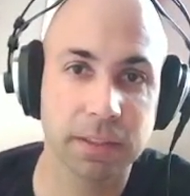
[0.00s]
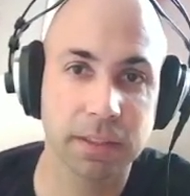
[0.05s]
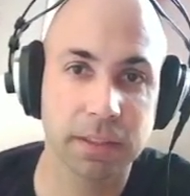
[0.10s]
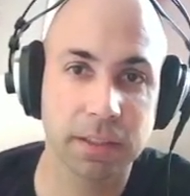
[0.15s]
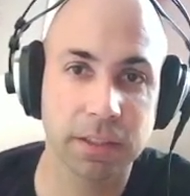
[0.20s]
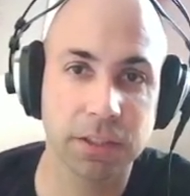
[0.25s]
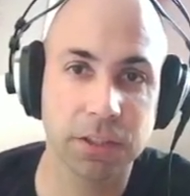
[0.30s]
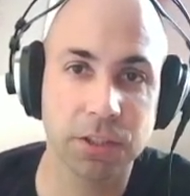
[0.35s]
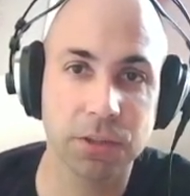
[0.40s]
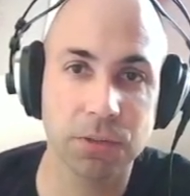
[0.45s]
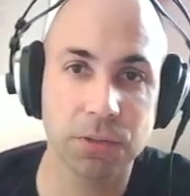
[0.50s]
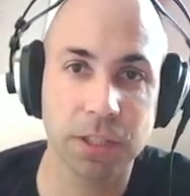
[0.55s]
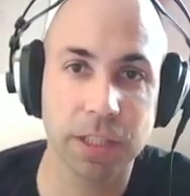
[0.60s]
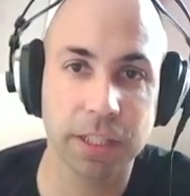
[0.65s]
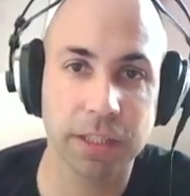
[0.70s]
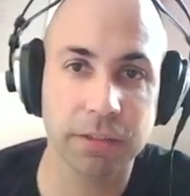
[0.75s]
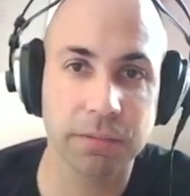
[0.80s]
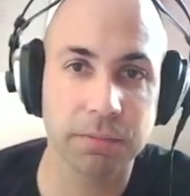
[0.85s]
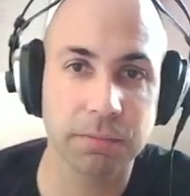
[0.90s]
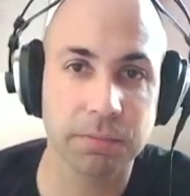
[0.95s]
a
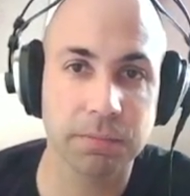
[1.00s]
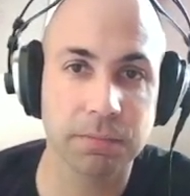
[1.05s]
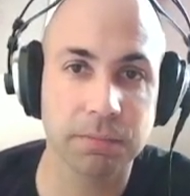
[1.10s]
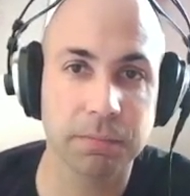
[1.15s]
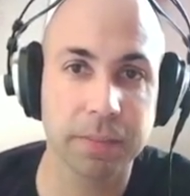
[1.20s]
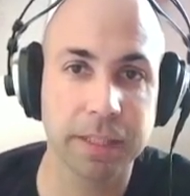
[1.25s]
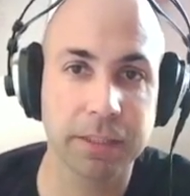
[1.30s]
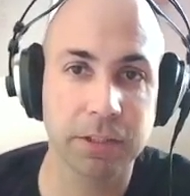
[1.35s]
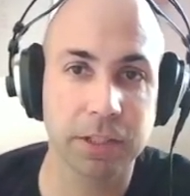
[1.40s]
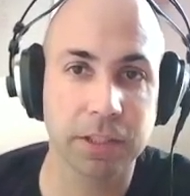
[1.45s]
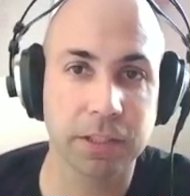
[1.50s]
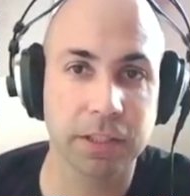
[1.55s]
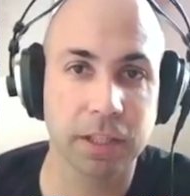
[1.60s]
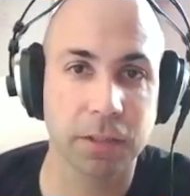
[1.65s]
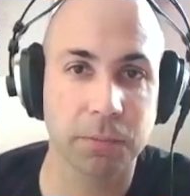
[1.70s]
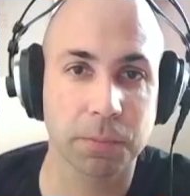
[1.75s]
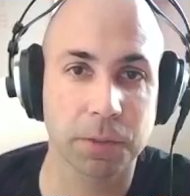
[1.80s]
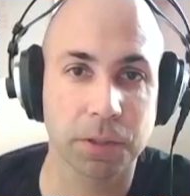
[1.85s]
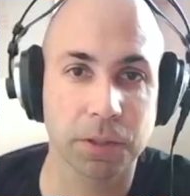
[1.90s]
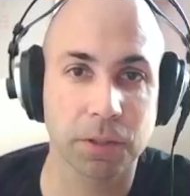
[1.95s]
unit, metric
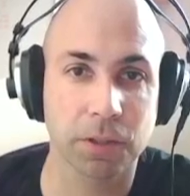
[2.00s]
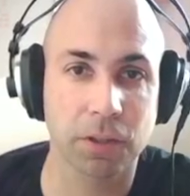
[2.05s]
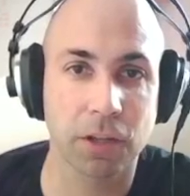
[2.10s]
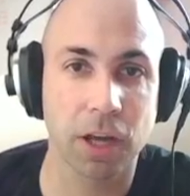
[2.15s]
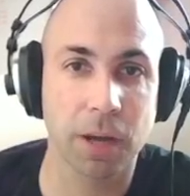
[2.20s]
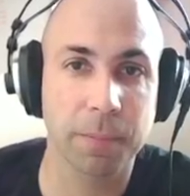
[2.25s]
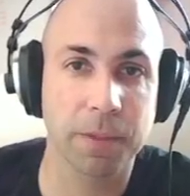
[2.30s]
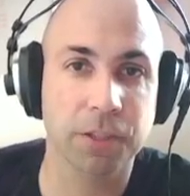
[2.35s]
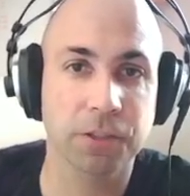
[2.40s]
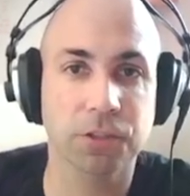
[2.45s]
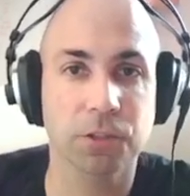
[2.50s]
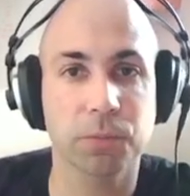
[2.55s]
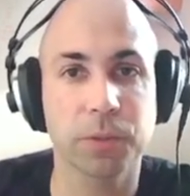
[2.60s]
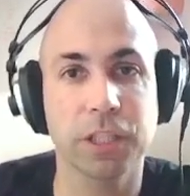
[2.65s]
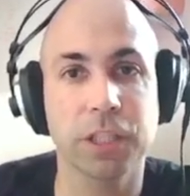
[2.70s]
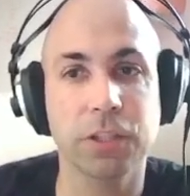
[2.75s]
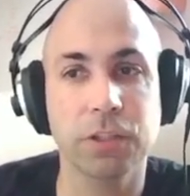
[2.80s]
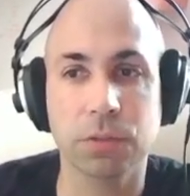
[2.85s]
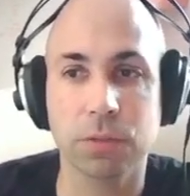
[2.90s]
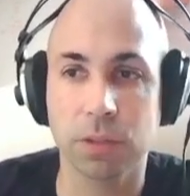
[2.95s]
ton per kilometer. So we
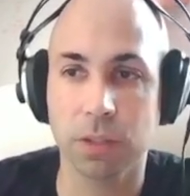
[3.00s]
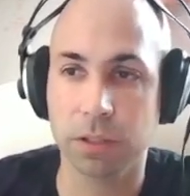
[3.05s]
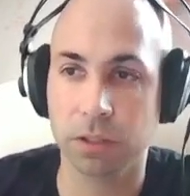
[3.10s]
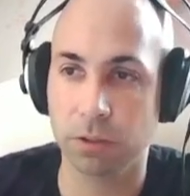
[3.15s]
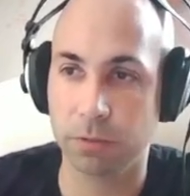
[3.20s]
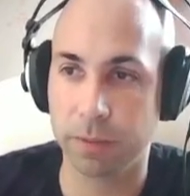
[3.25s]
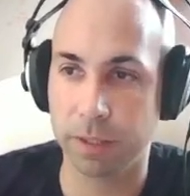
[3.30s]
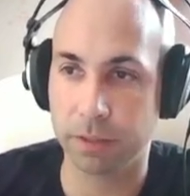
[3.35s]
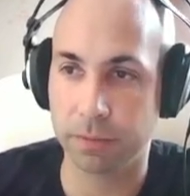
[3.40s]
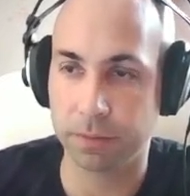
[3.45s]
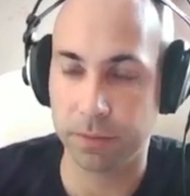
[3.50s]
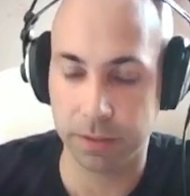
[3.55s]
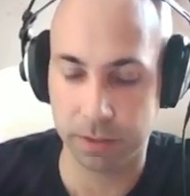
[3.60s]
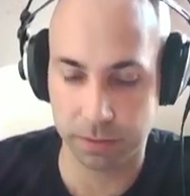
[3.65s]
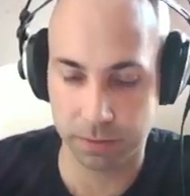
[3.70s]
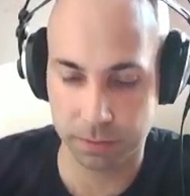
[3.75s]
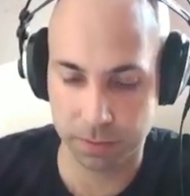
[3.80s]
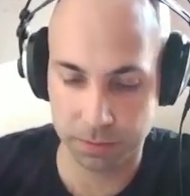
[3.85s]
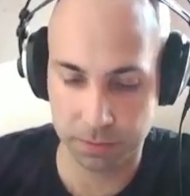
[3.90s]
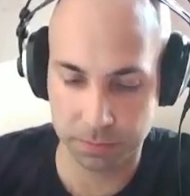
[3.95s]
need to do a little bit
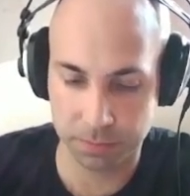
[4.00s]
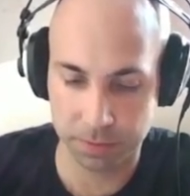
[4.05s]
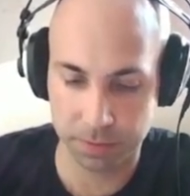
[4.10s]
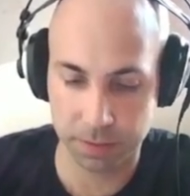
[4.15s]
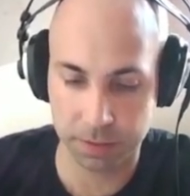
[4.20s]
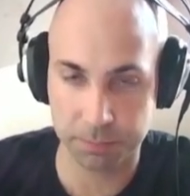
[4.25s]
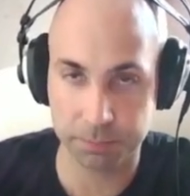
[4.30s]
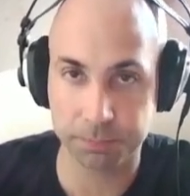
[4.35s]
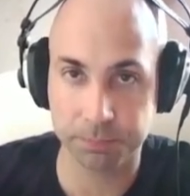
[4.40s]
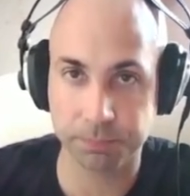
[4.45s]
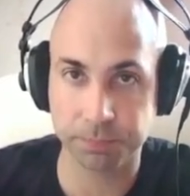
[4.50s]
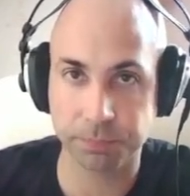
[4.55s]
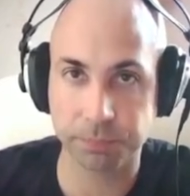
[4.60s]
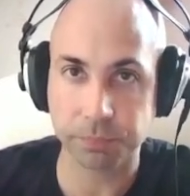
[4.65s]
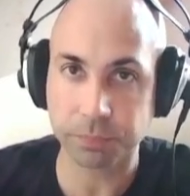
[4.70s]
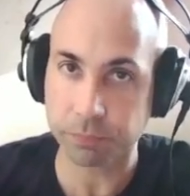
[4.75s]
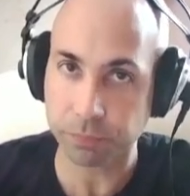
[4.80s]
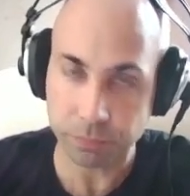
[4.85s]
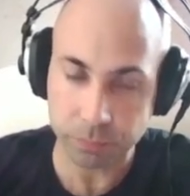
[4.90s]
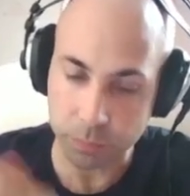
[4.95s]
of
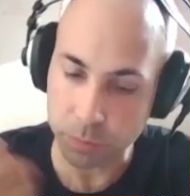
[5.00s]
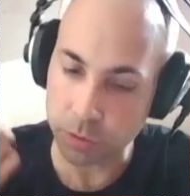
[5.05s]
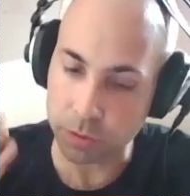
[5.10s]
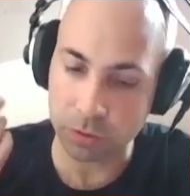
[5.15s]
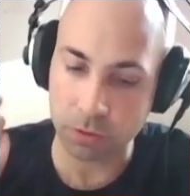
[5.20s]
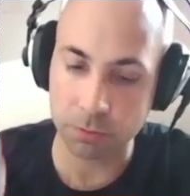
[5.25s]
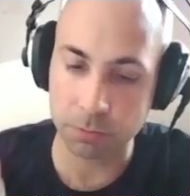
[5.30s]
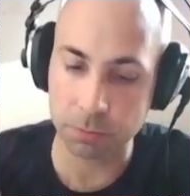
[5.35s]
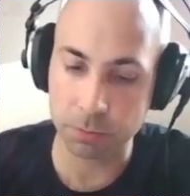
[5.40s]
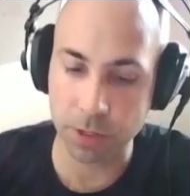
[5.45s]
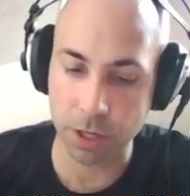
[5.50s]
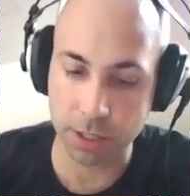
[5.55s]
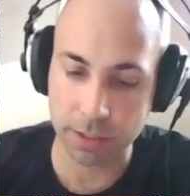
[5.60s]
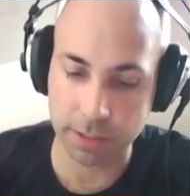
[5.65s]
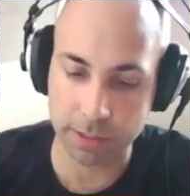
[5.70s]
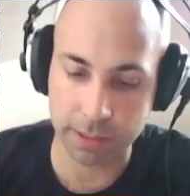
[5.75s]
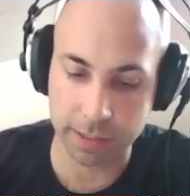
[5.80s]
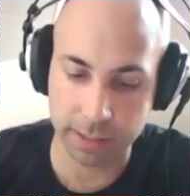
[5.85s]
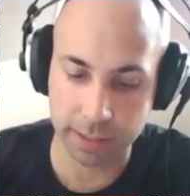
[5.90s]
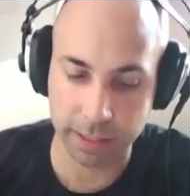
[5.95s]

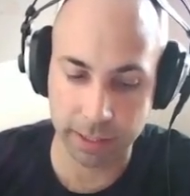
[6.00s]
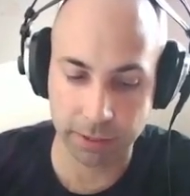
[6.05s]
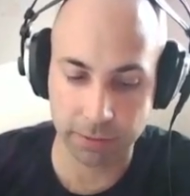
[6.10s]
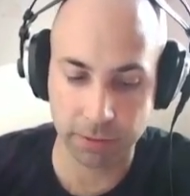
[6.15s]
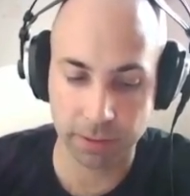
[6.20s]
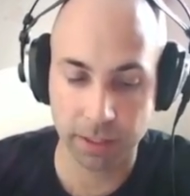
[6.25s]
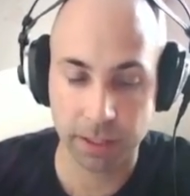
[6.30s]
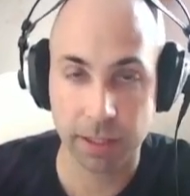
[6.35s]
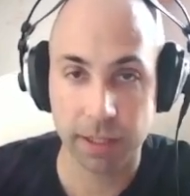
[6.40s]
processing there.